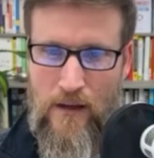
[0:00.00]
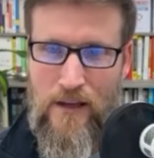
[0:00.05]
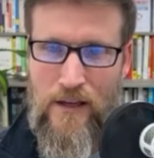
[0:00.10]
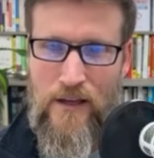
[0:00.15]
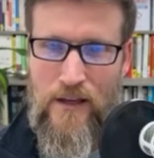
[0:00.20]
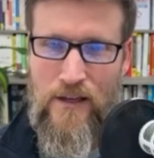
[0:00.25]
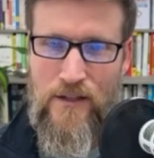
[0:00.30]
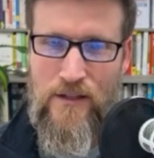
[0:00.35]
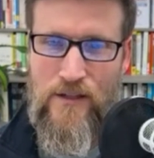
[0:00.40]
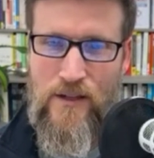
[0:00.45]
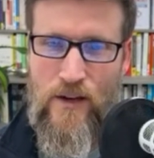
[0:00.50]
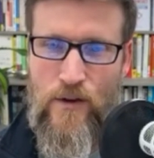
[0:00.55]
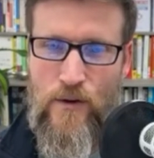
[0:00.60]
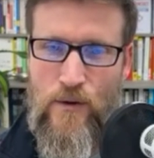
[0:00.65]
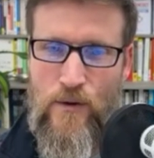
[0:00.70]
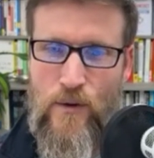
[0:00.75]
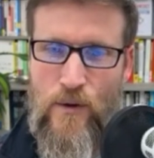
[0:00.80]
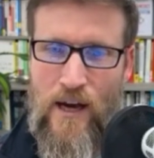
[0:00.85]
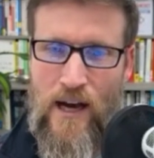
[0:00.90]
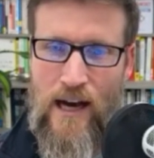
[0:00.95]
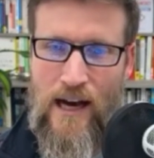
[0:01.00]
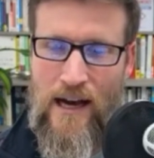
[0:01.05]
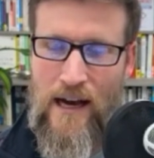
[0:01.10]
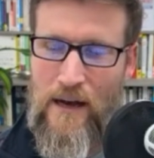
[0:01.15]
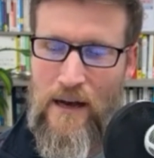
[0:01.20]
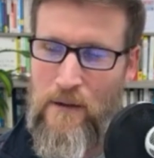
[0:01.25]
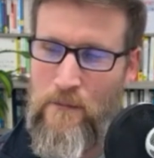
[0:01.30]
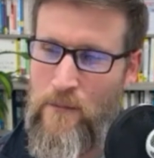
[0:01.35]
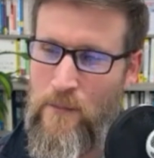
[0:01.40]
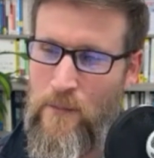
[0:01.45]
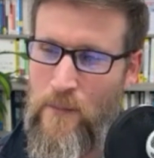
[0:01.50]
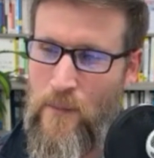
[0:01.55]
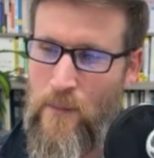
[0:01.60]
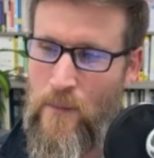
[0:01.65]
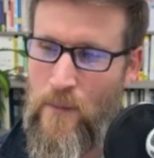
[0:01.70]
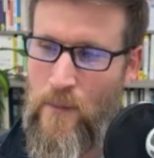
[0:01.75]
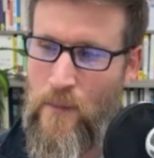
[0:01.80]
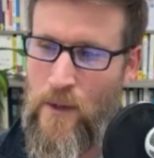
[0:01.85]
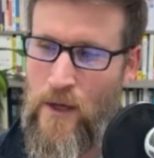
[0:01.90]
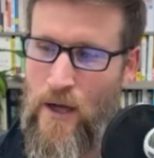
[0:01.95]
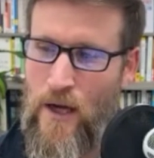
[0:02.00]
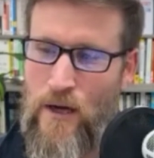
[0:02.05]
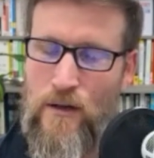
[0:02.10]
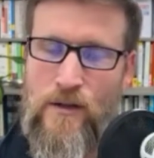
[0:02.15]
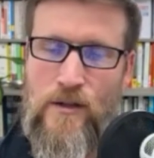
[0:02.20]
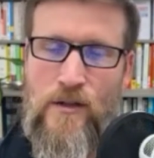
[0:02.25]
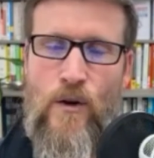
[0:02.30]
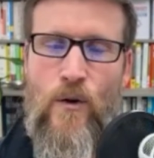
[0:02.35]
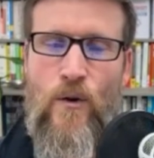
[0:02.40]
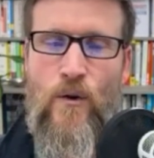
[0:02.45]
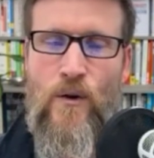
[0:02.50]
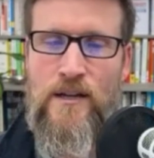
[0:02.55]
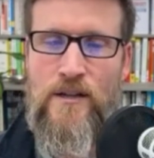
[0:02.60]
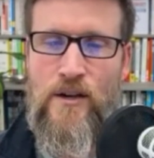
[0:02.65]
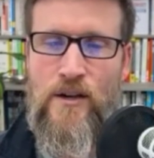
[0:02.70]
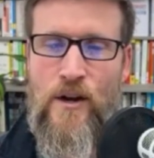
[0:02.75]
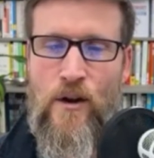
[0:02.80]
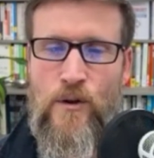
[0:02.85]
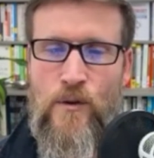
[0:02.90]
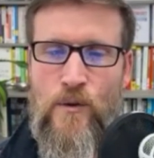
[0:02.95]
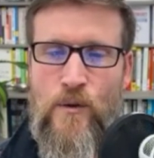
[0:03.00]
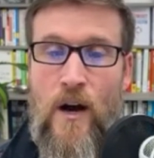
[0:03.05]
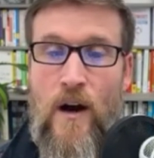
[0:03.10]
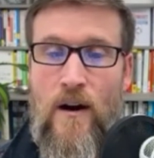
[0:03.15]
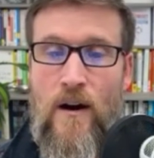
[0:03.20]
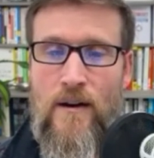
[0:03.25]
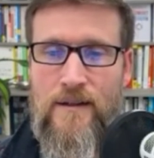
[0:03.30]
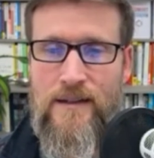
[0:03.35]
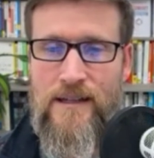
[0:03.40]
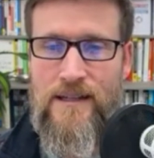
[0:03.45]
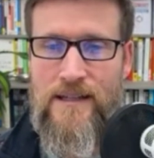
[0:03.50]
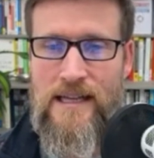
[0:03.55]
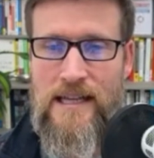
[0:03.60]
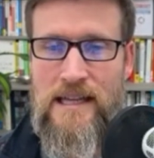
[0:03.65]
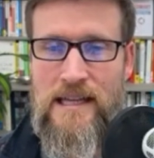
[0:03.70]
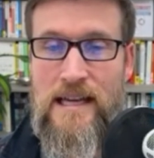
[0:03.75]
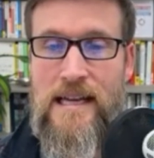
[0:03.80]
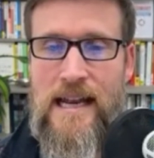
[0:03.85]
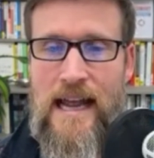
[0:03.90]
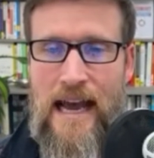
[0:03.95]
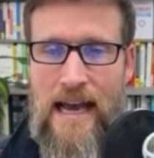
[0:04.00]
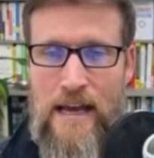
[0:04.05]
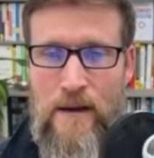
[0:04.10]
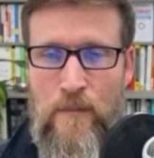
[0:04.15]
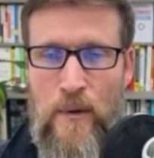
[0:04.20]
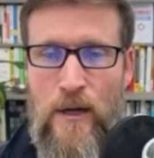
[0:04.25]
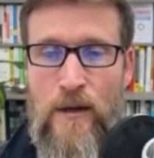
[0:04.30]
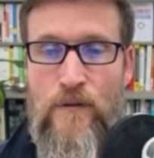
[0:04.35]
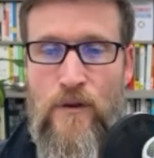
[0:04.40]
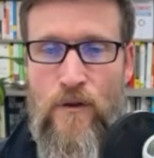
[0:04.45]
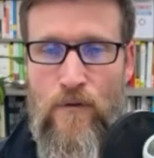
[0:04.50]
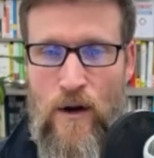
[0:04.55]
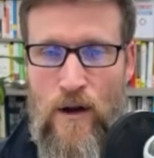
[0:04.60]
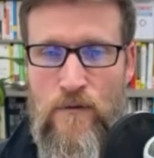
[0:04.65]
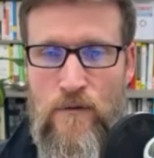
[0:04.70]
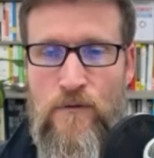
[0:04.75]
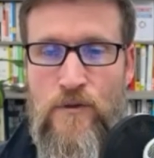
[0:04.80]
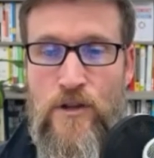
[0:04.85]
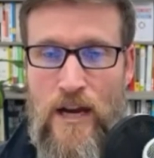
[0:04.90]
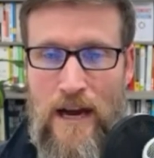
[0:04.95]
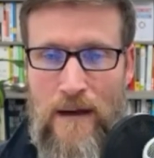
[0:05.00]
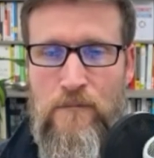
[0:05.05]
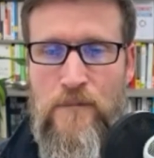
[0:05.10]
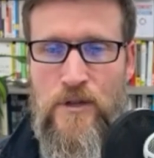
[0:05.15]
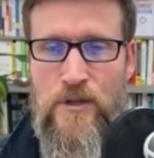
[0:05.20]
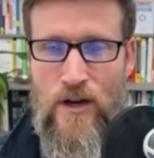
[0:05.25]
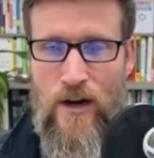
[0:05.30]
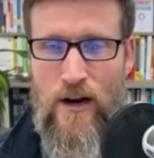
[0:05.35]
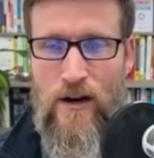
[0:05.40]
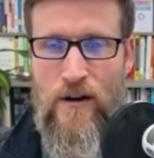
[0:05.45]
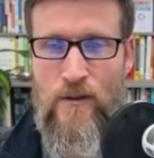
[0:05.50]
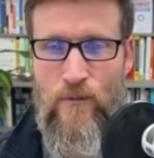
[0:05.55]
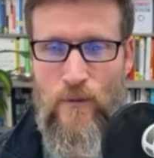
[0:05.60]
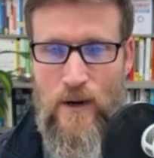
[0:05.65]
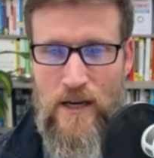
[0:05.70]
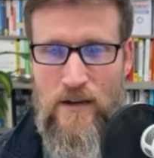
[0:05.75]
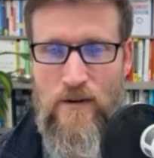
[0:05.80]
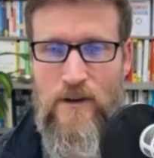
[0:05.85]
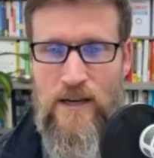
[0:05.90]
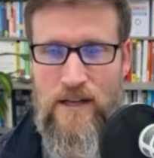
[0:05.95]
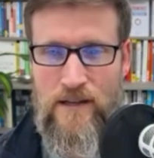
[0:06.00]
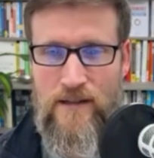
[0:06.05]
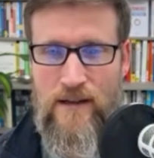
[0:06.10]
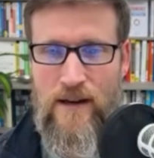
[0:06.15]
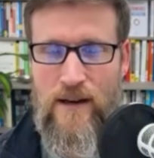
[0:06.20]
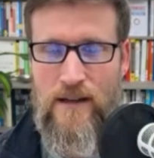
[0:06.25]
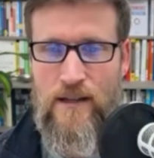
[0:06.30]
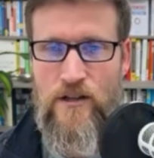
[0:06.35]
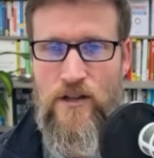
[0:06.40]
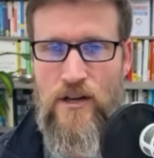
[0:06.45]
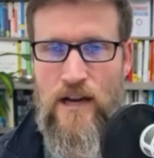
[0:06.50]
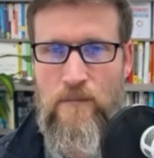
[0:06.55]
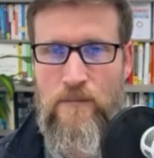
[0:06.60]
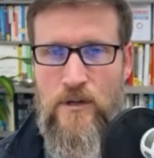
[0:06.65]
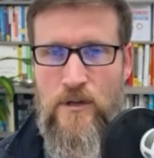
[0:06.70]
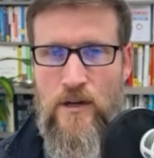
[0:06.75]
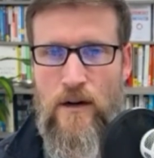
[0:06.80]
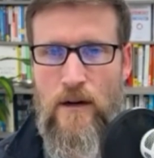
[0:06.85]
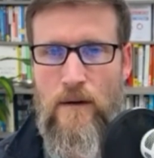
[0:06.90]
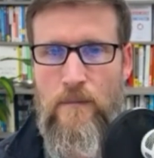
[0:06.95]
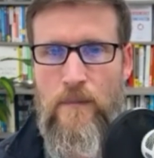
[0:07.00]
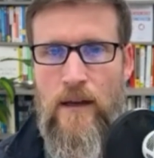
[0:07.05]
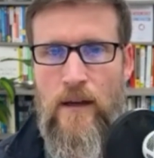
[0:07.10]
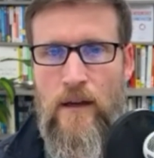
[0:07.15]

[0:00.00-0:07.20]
So Gödel's law is, you can't see the label of your own jam jar when you're inside the jam jar.